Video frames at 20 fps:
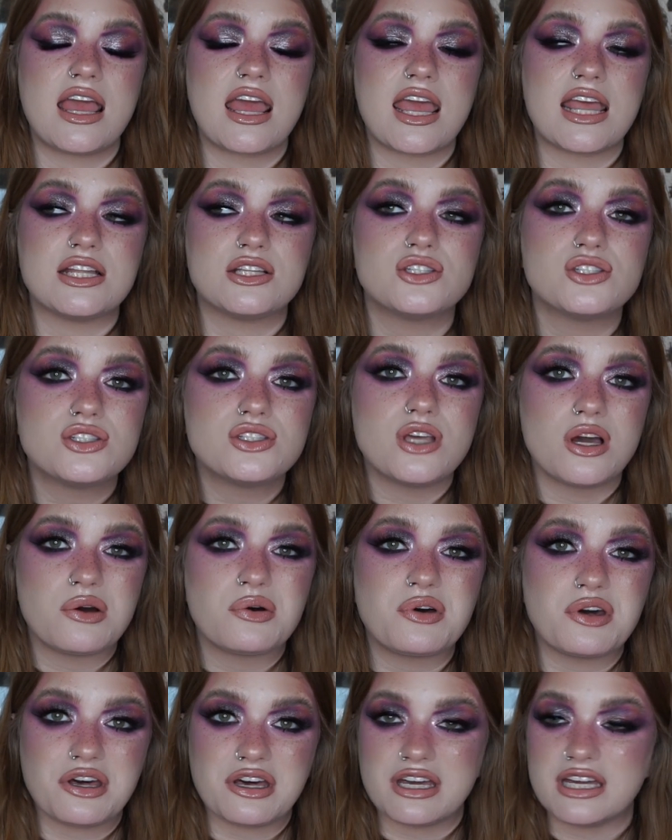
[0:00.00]
It's so
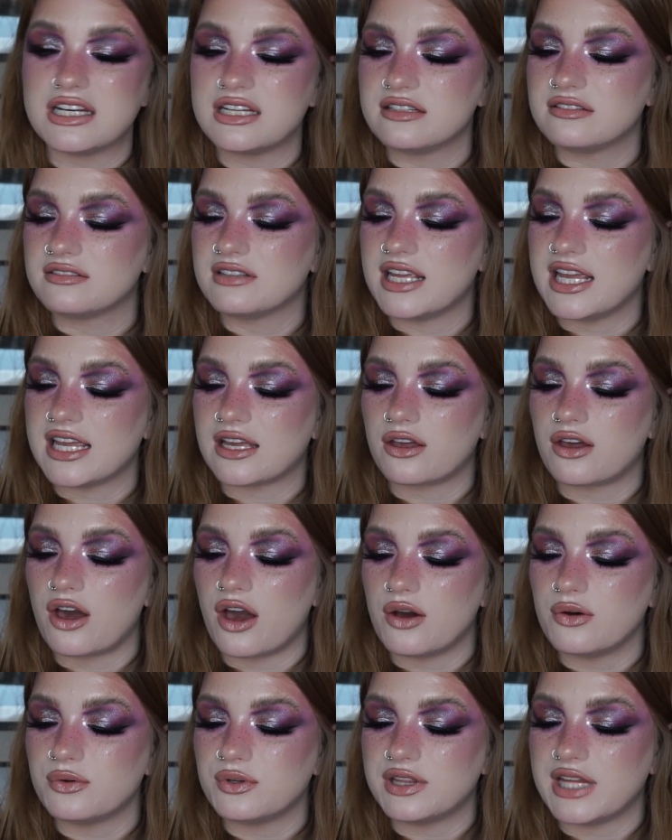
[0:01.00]
good. It
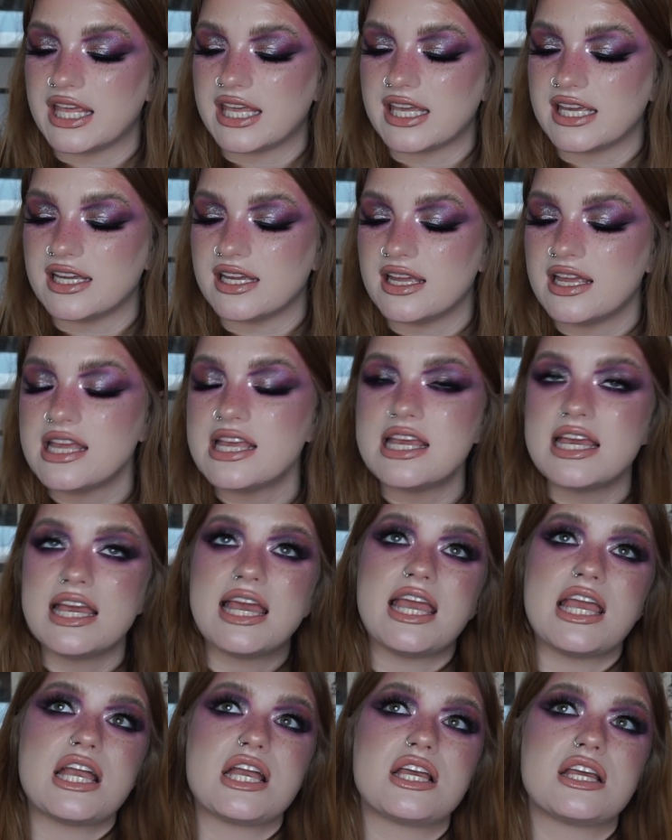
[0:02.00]
coat like it
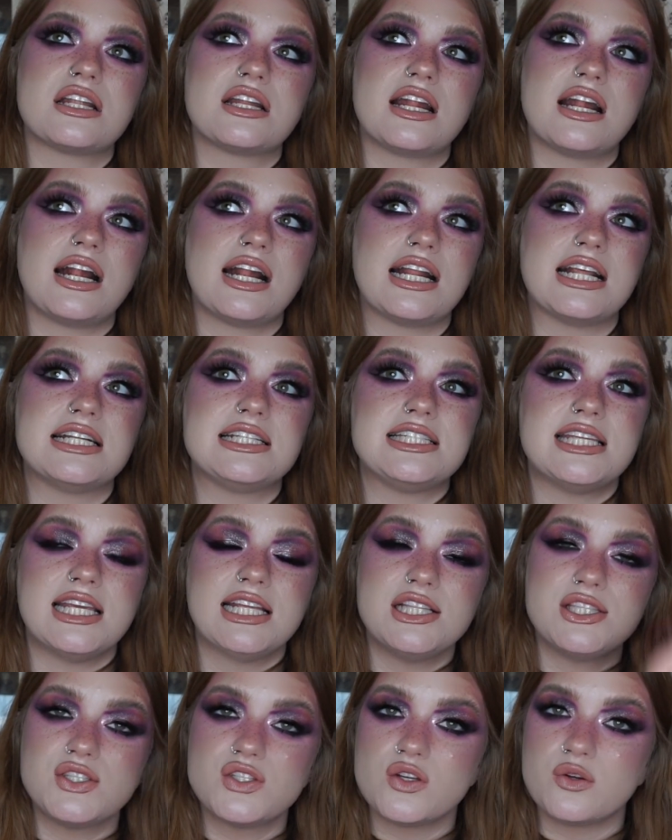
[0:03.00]
it and it
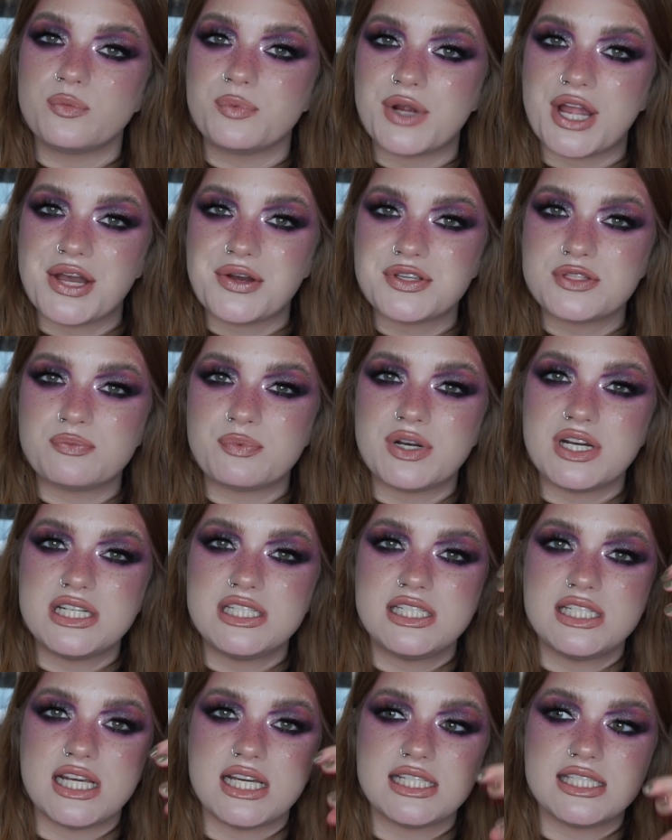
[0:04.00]
tints your brows but
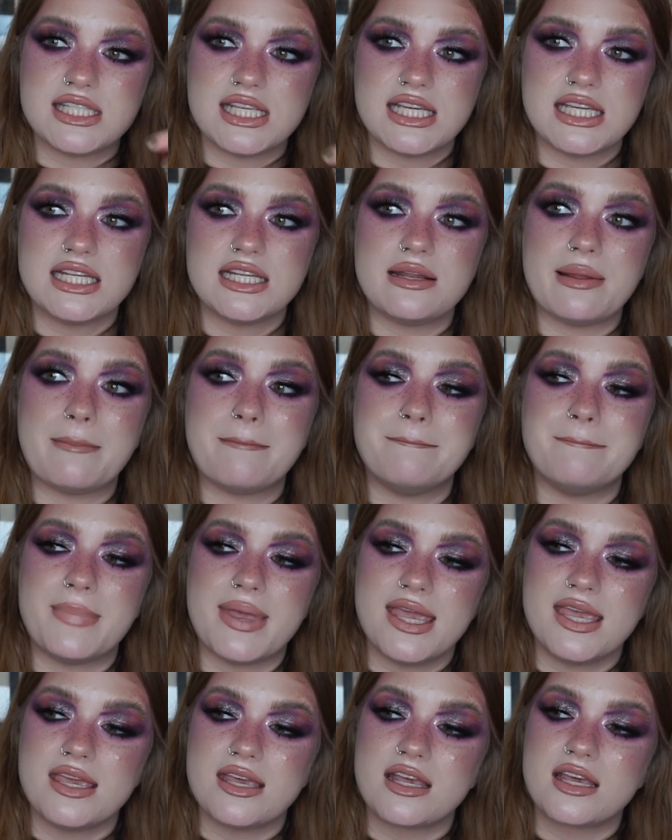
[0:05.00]
it doesn't
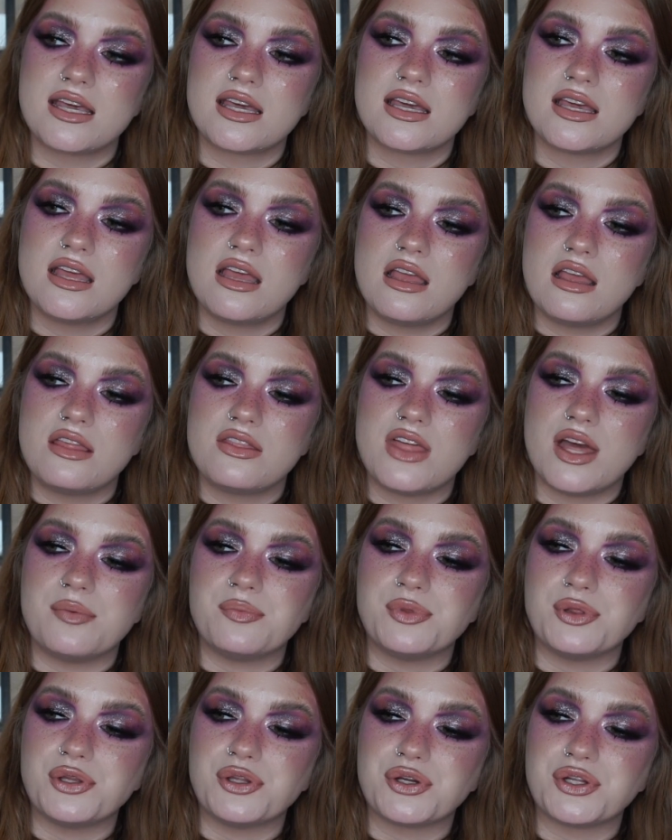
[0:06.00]
make
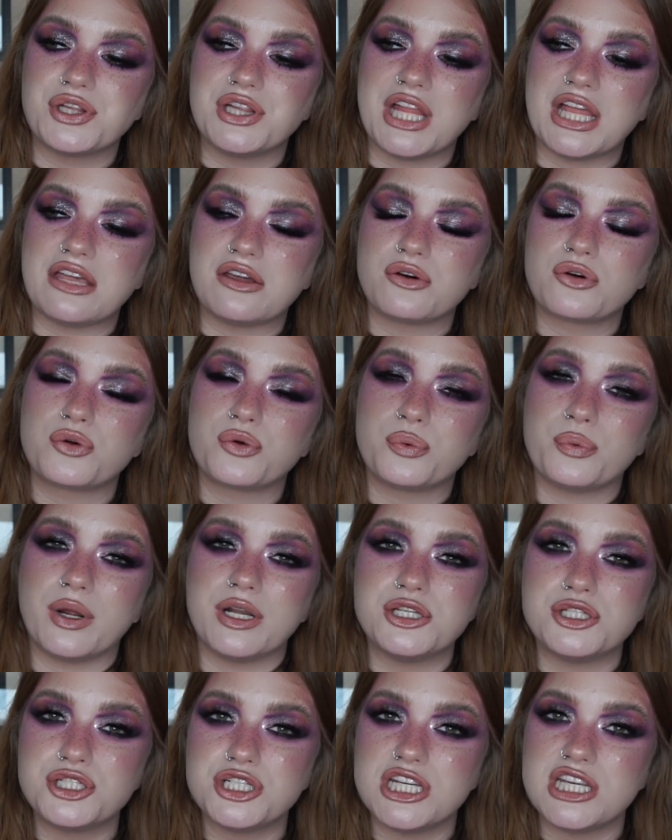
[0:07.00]
them look like
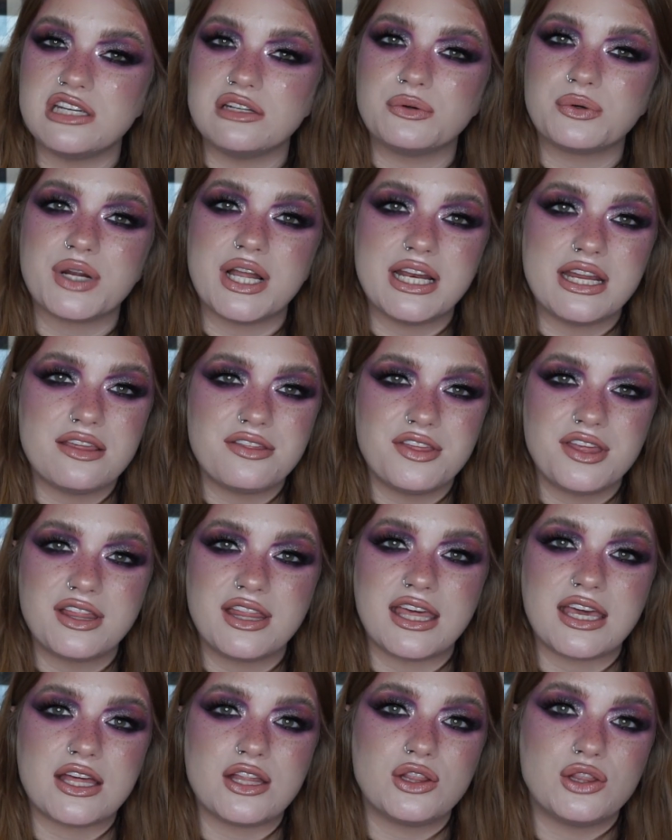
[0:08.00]
crunchy or anything
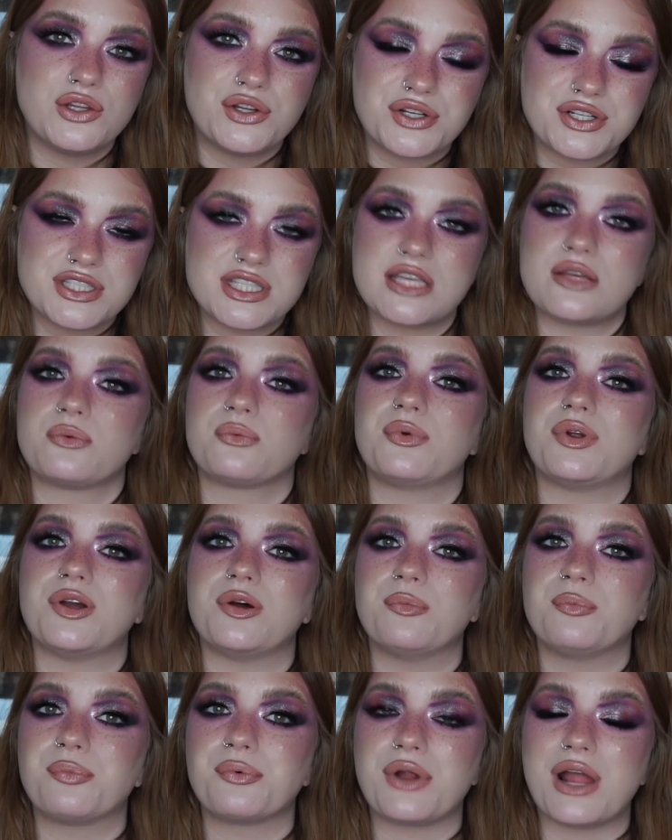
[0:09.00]
like it looks like real
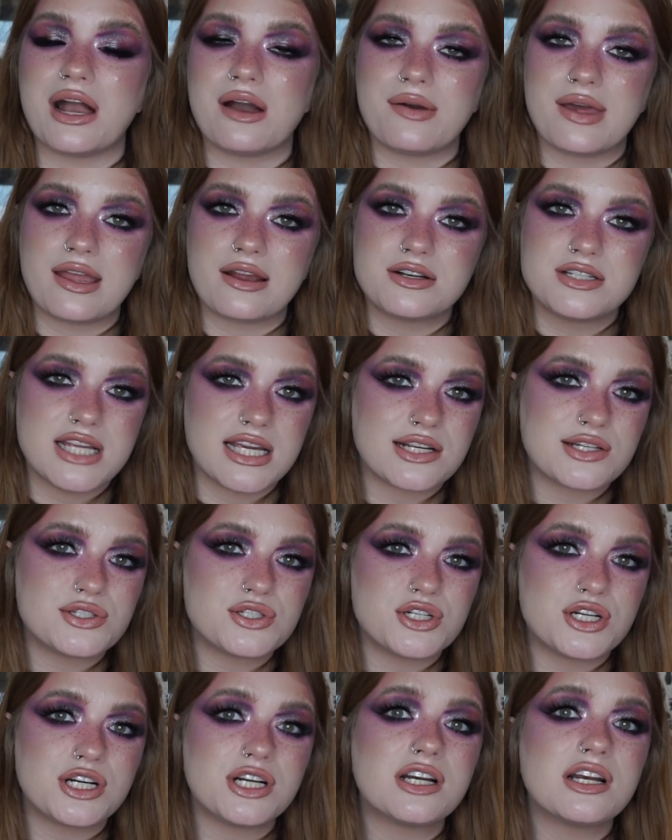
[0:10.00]
brow hair
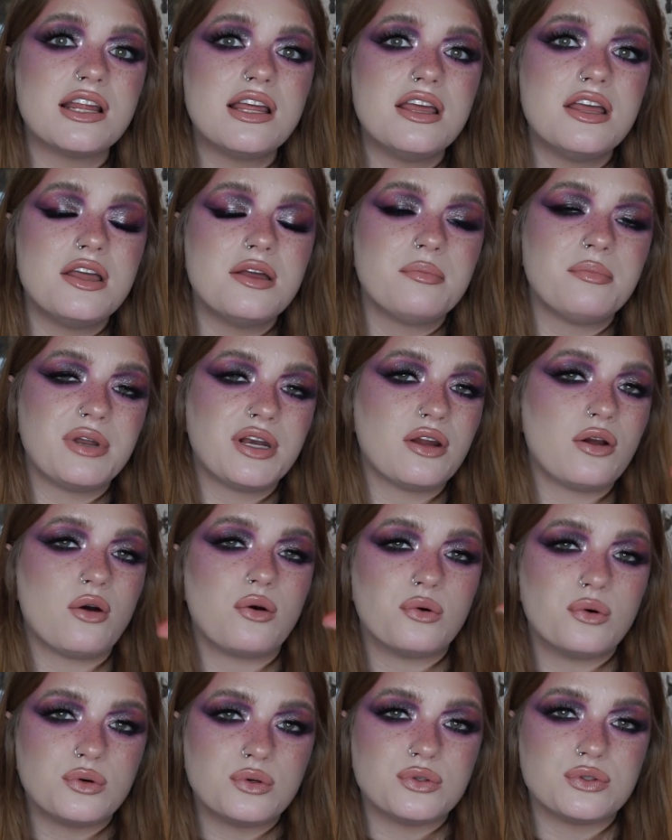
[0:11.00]
texture but it
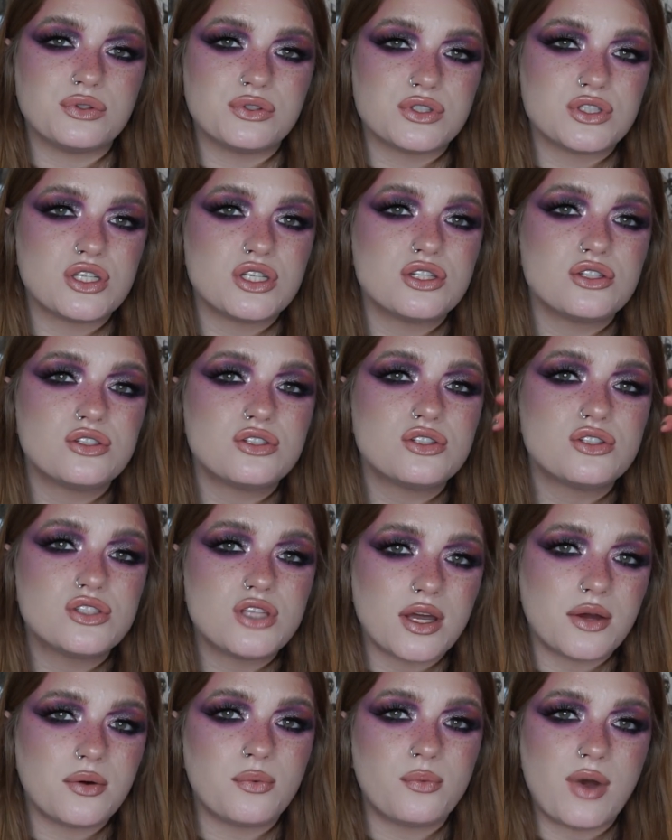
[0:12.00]
holds
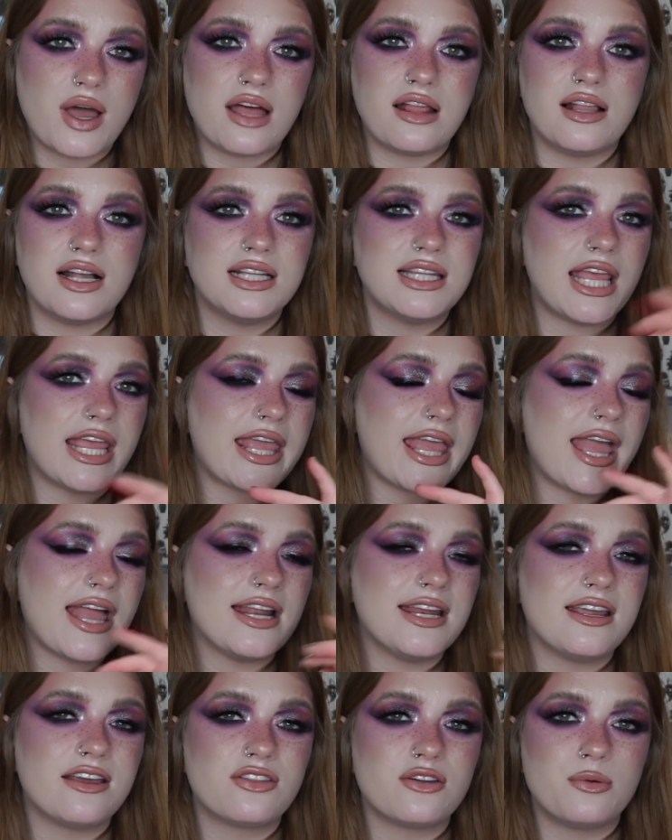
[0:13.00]
so well unlike
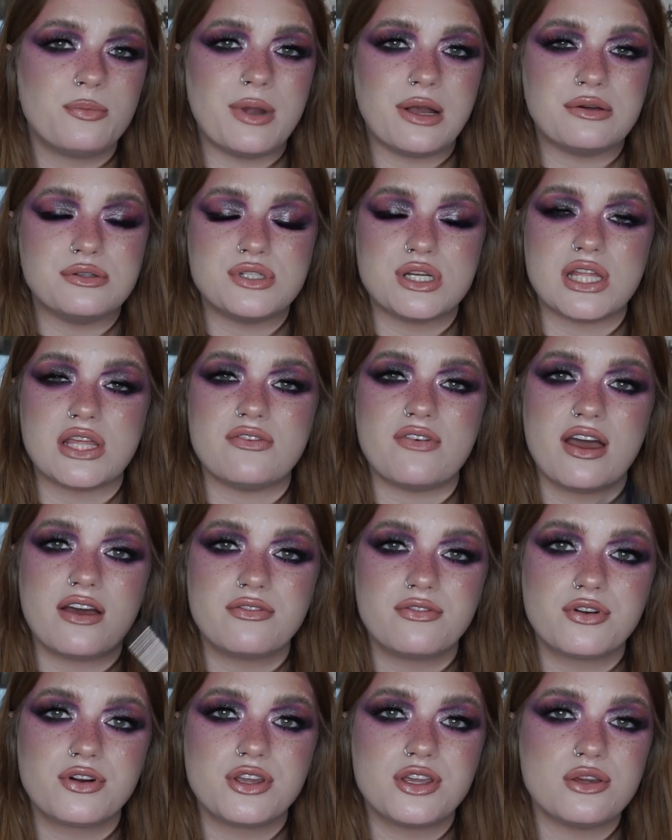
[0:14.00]
any other brow gel I've
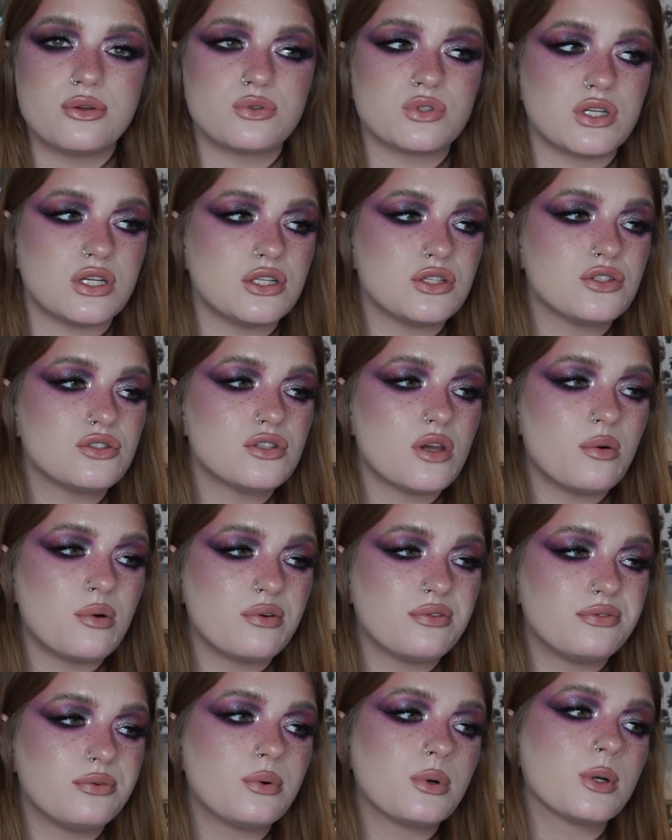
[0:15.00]
ever used and it's so
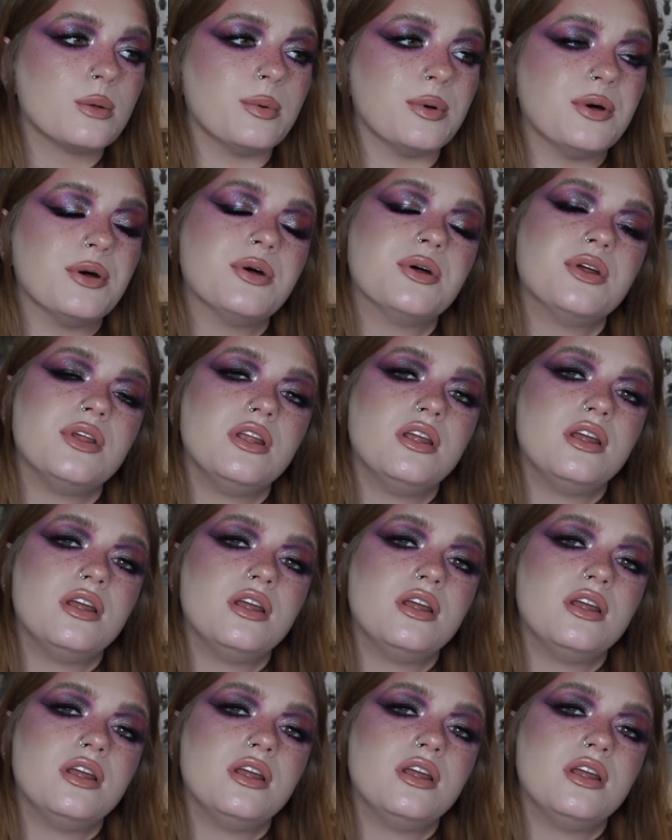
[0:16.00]
affordable